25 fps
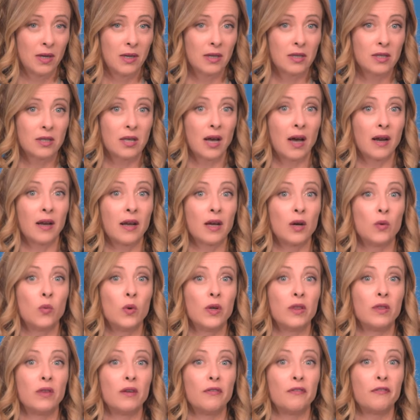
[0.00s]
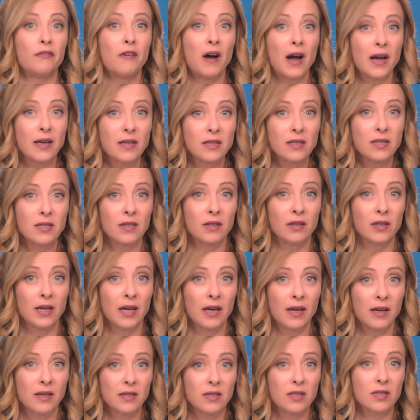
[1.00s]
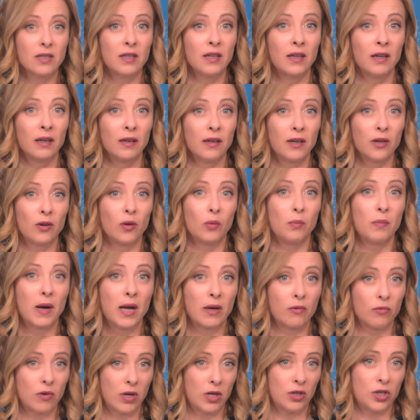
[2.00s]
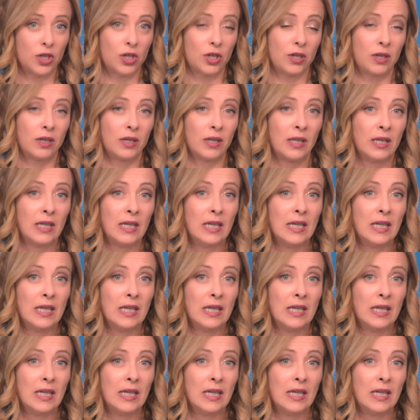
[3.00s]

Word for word: starting with the fights against illegal migration.